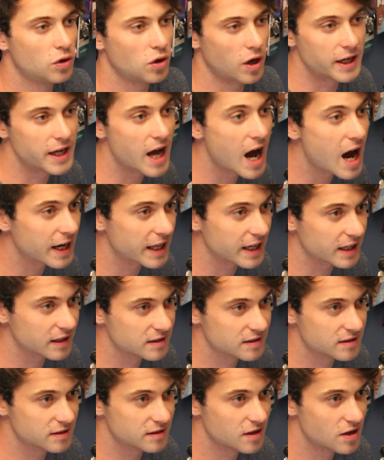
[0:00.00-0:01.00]

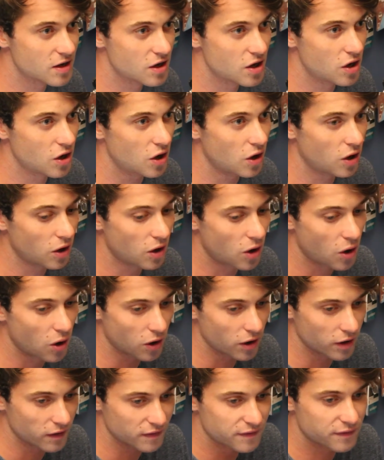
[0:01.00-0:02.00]
cryonics
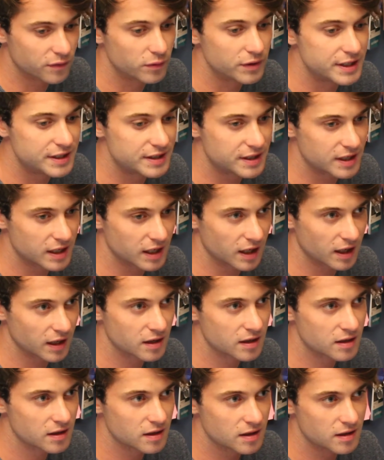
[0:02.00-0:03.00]
are freezing